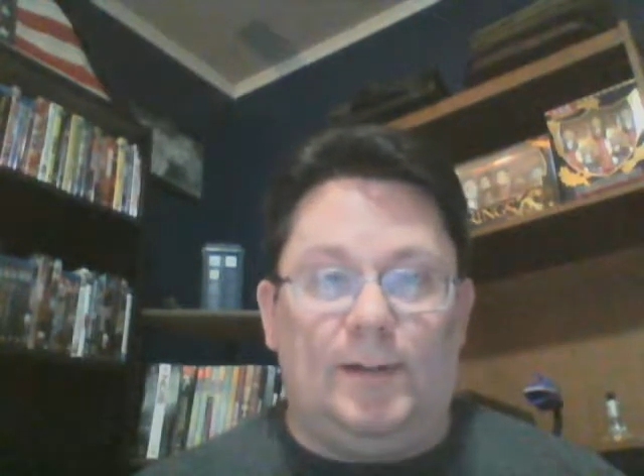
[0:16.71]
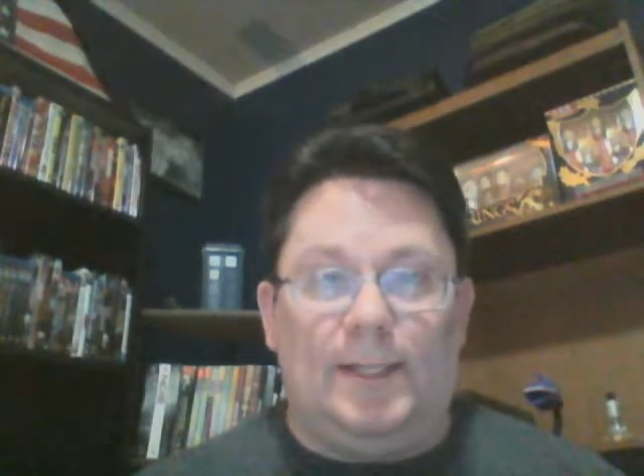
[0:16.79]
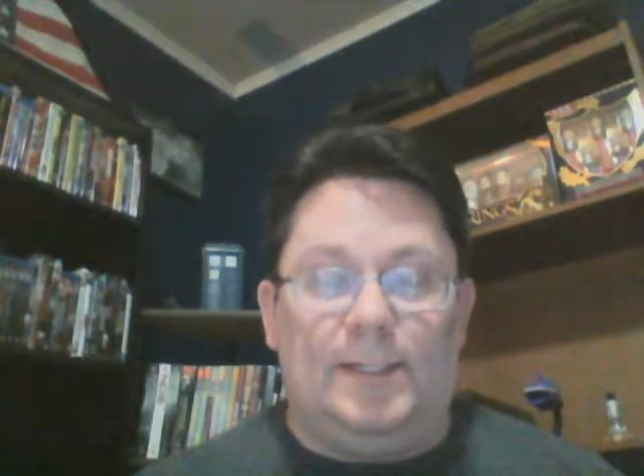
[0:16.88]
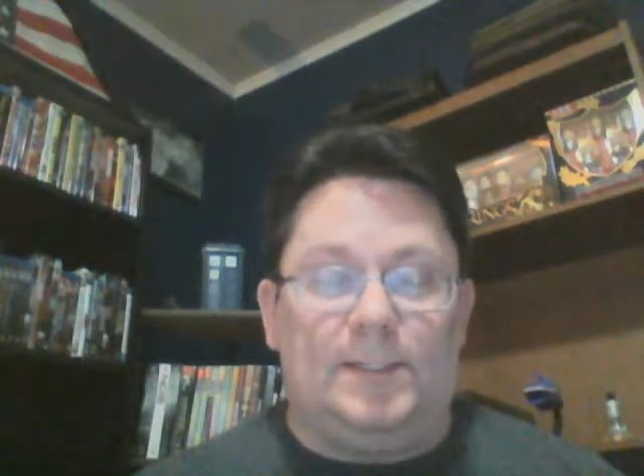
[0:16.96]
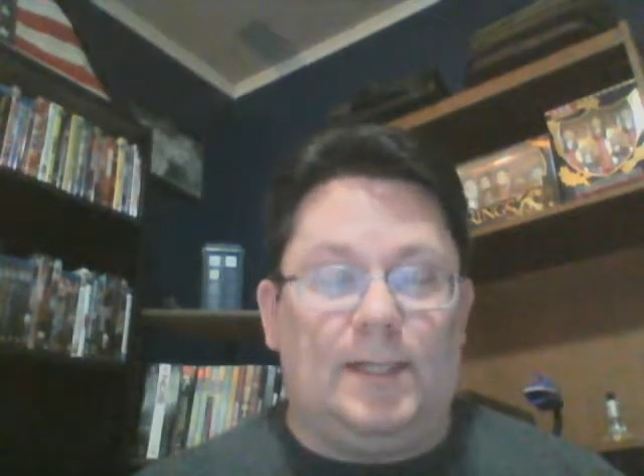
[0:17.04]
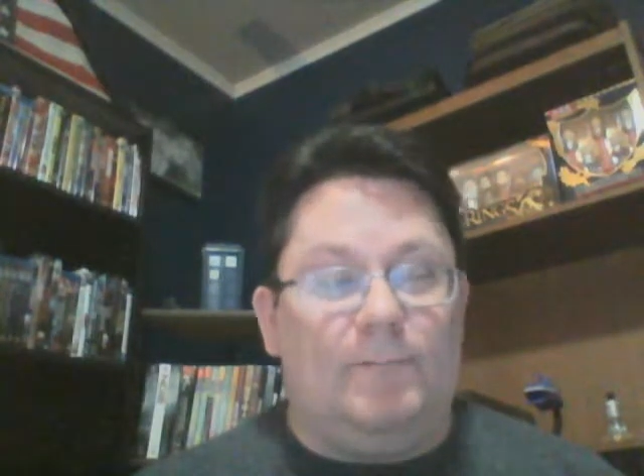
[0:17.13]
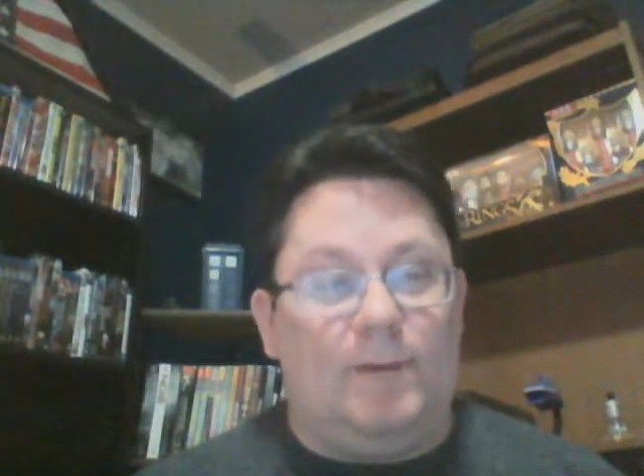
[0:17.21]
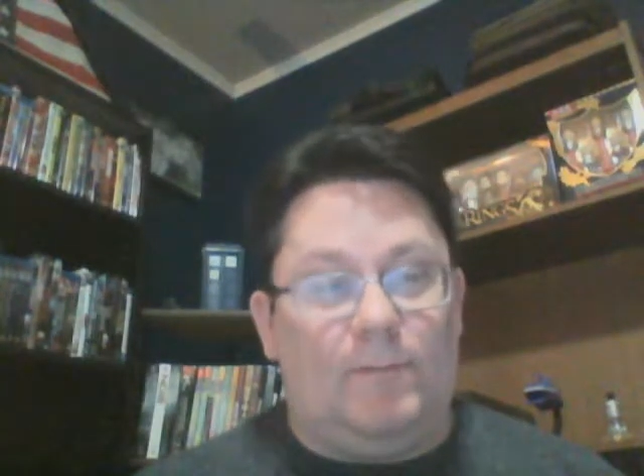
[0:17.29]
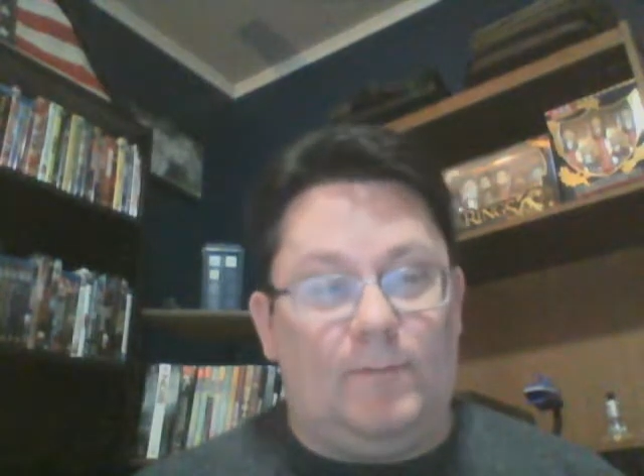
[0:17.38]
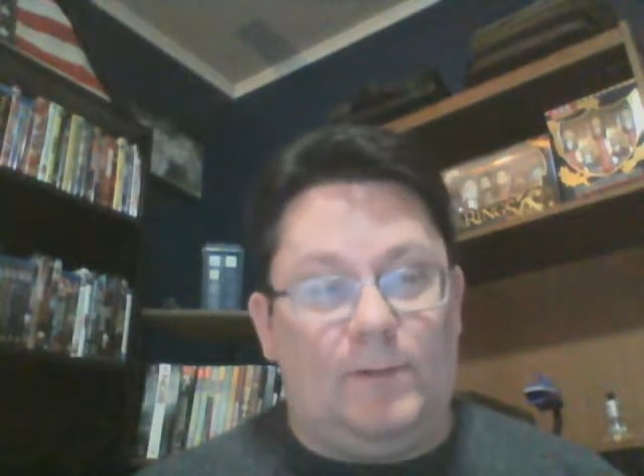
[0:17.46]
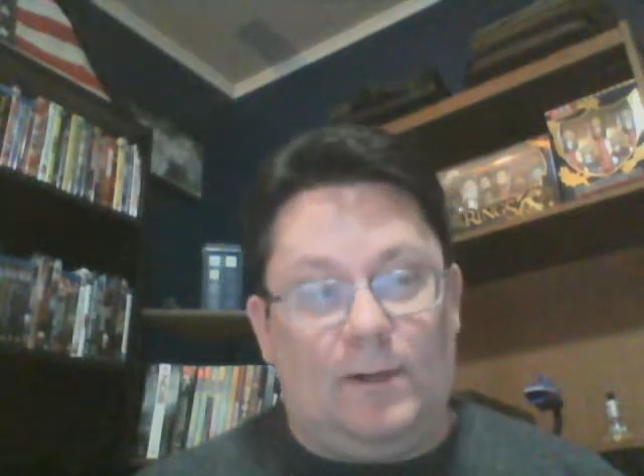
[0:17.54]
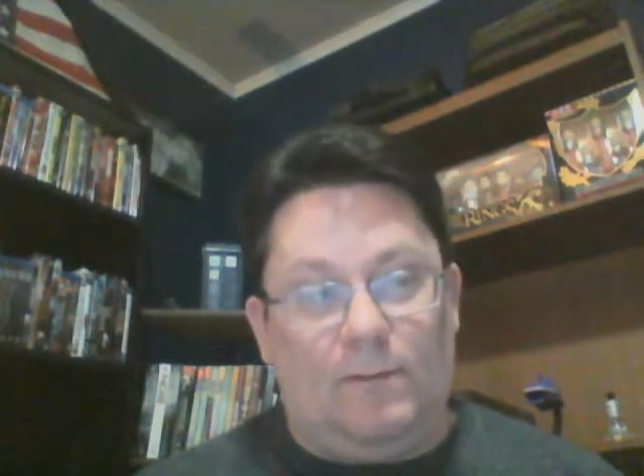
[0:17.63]
at least I've
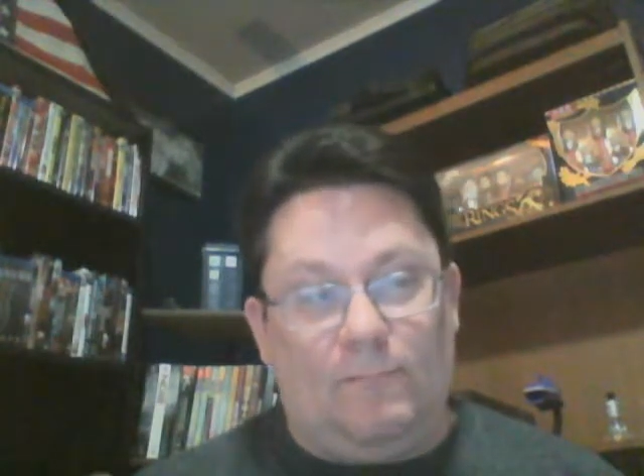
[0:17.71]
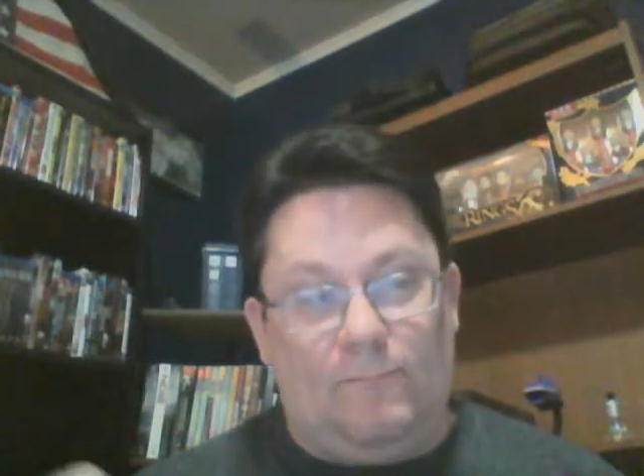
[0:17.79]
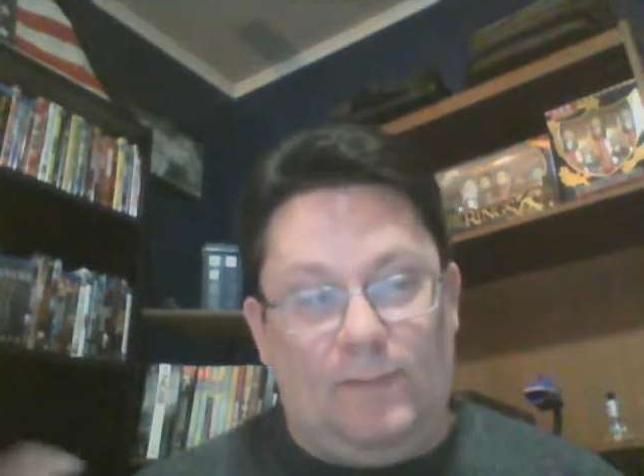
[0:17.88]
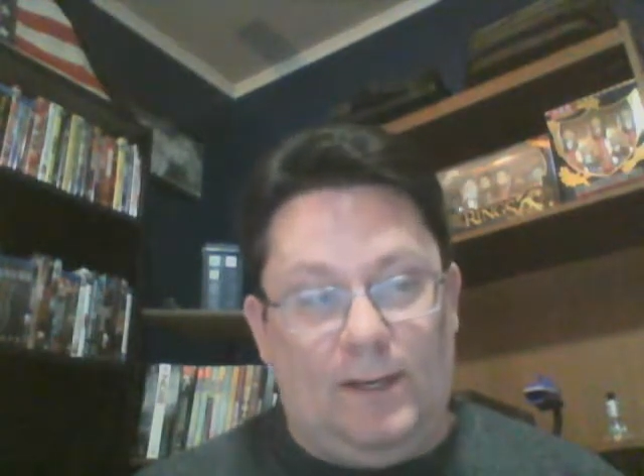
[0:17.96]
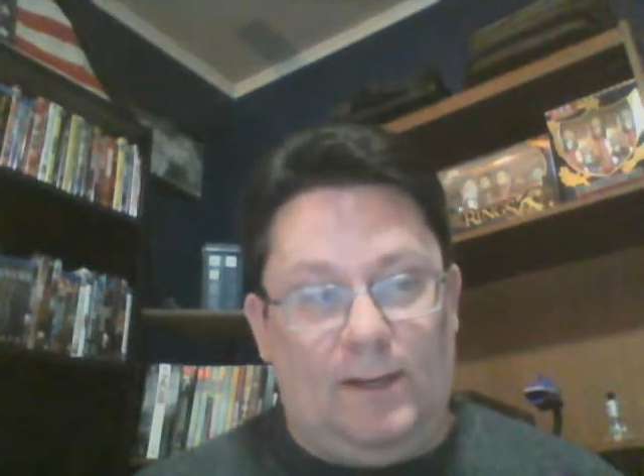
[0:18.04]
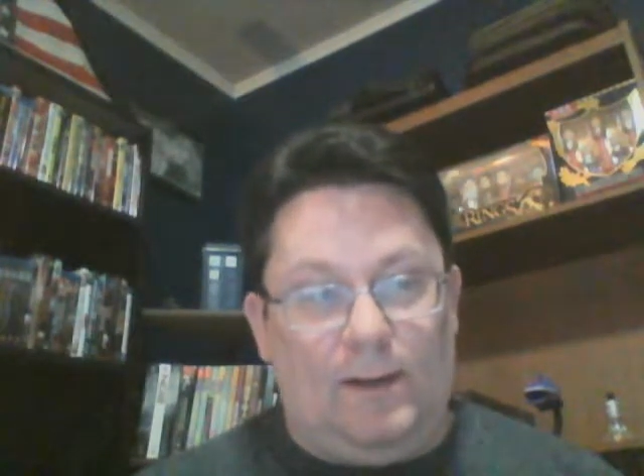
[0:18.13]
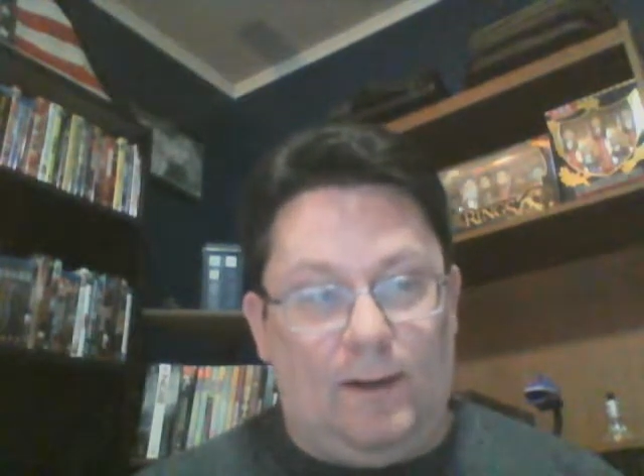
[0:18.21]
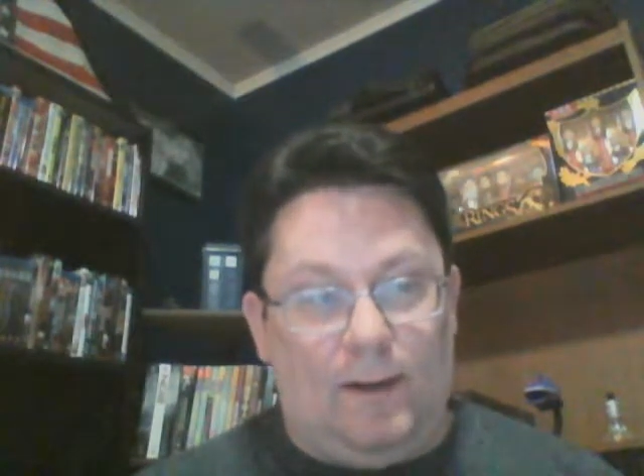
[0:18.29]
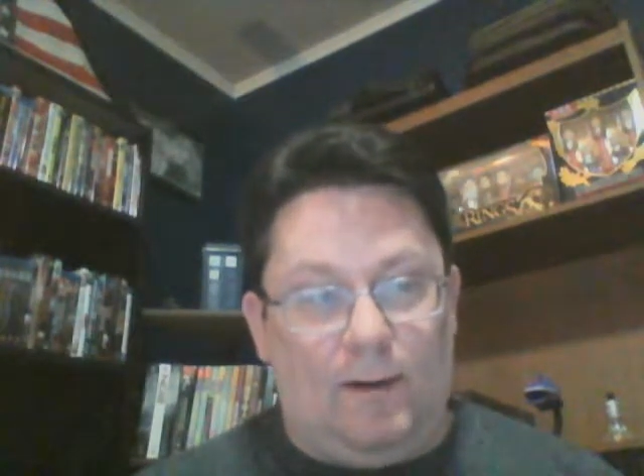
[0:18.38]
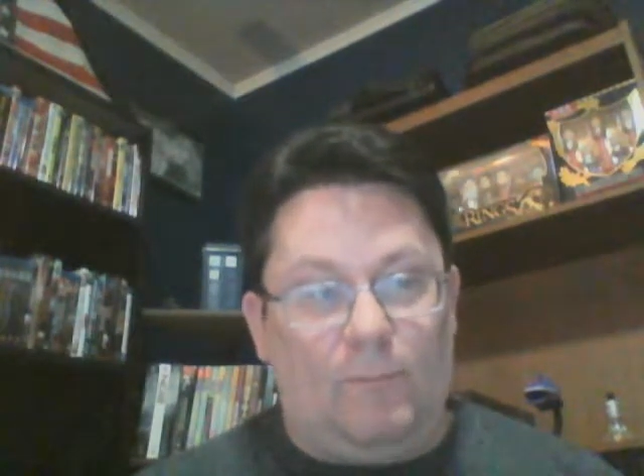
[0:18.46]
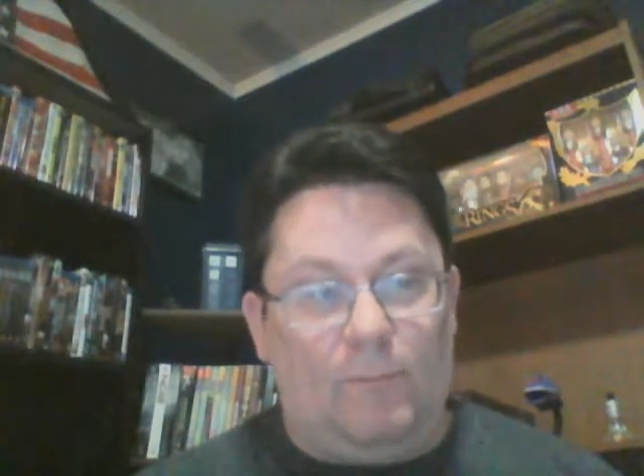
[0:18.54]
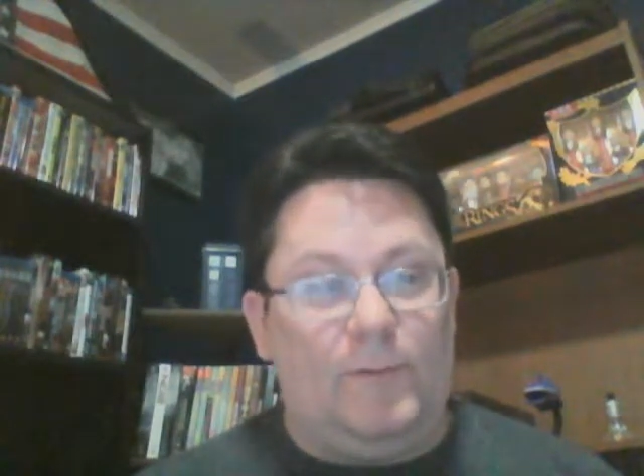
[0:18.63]
never done a
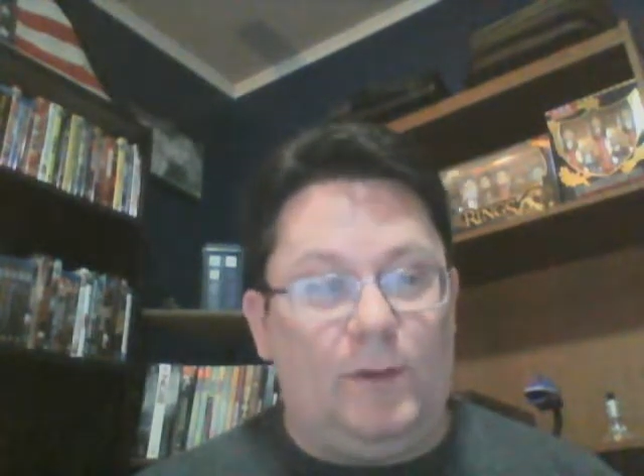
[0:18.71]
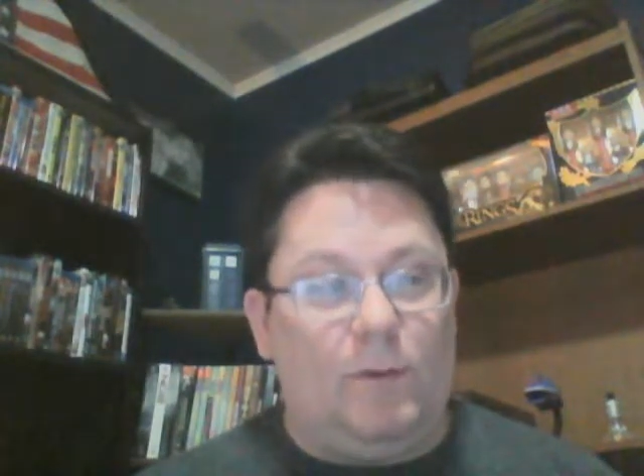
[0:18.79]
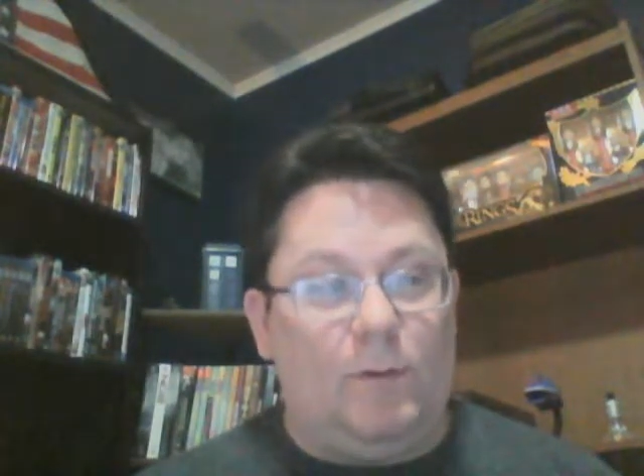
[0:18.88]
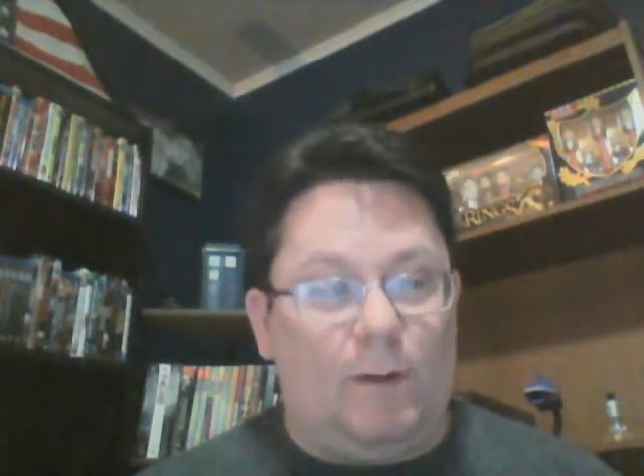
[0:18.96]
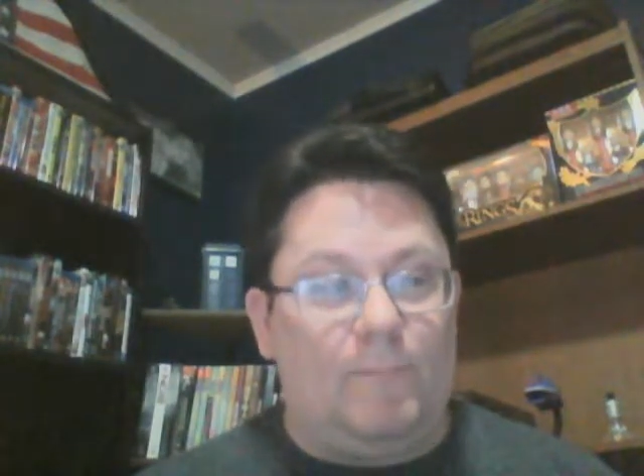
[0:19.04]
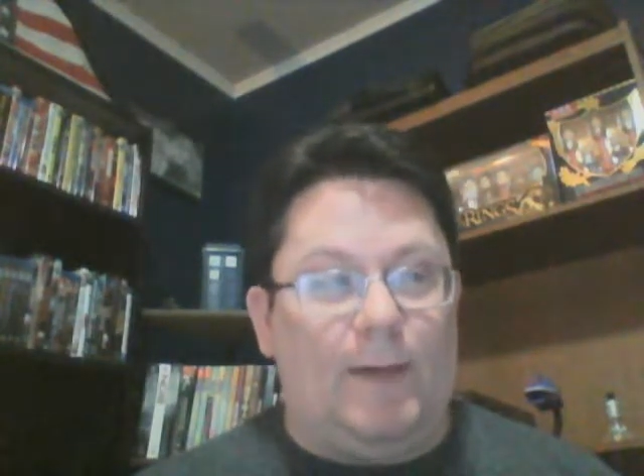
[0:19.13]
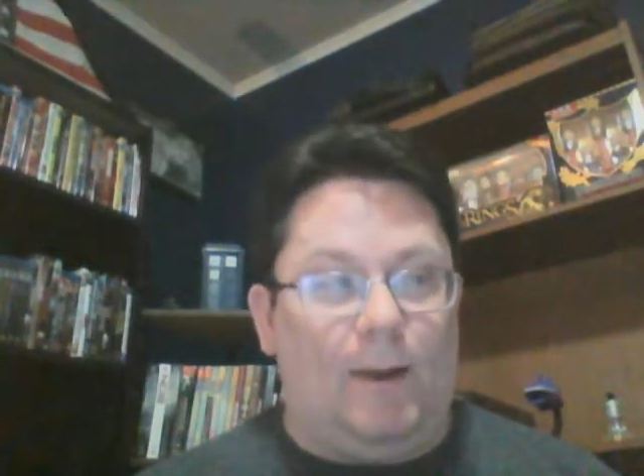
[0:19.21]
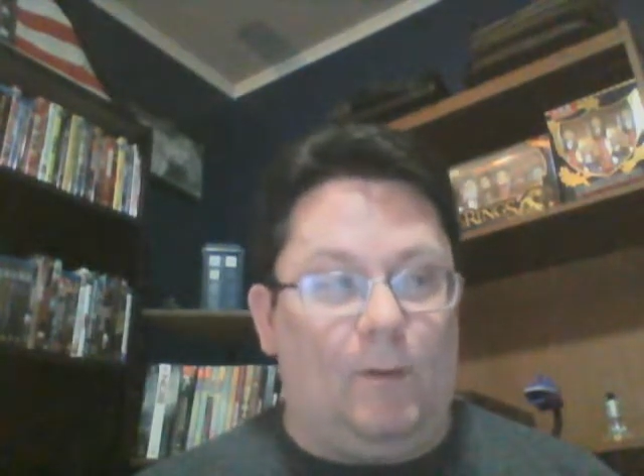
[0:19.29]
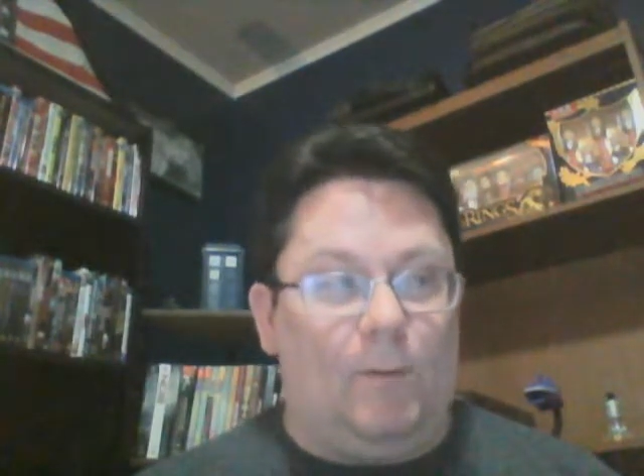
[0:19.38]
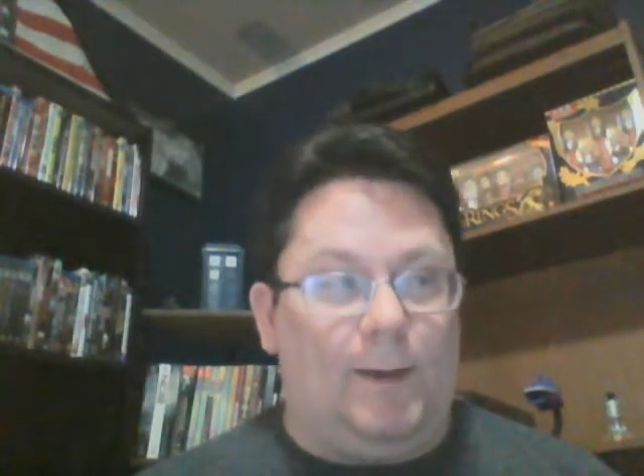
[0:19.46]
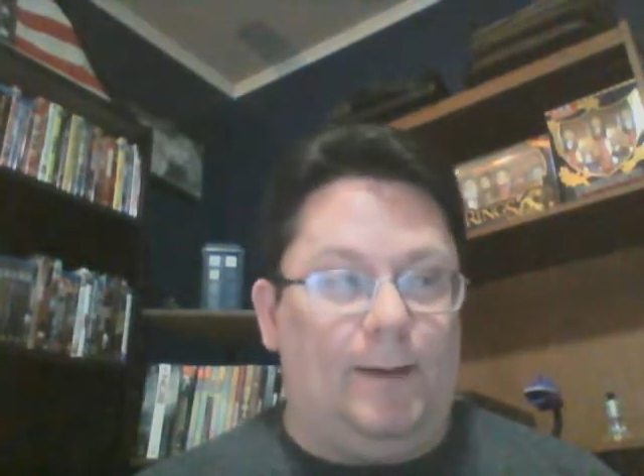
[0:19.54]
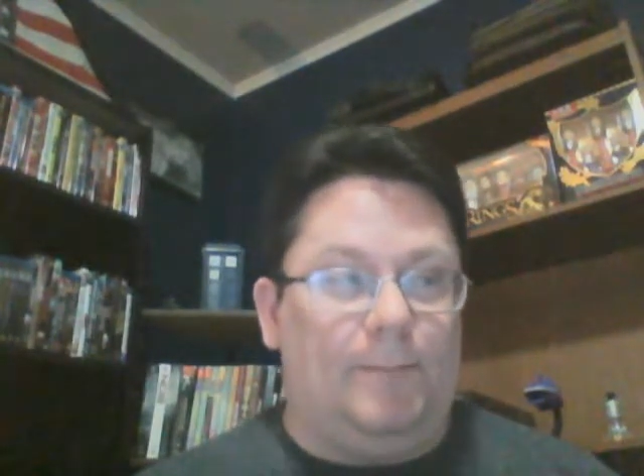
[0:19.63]
review of Halloween.